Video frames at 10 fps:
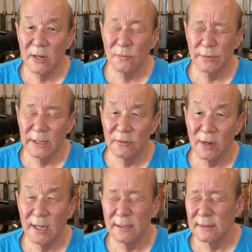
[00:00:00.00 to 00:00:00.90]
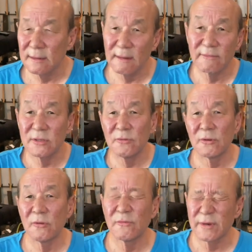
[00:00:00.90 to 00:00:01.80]
or play right, and then have to do it
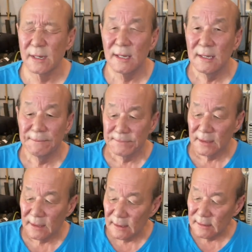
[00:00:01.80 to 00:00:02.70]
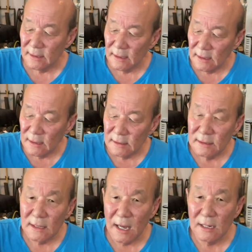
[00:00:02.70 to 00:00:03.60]
over again.
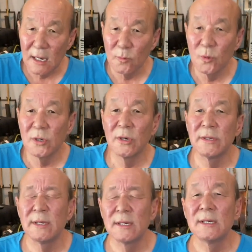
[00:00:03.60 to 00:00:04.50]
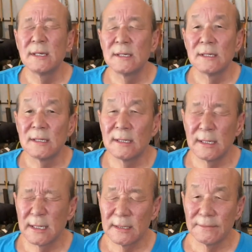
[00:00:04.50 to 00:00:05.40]
Knock on wood.
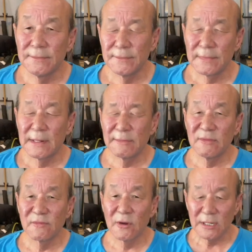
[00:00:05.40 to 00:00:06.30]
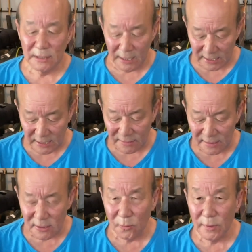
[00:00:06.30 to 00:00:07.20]
I've been very lucky
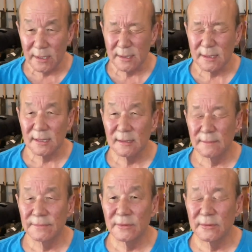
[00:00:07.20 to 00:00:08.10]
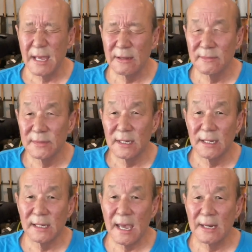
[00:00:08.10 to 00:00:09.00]
that there hasn't been
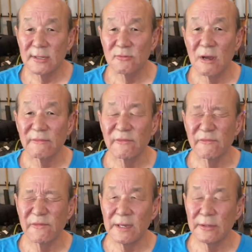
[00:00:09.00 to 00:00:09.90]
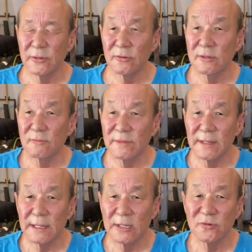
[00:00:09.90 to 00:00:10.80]
any catastrophic failures with the
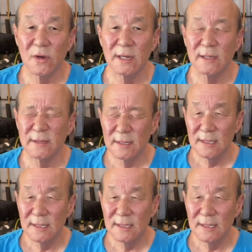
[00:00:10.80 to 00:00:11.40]
electronics.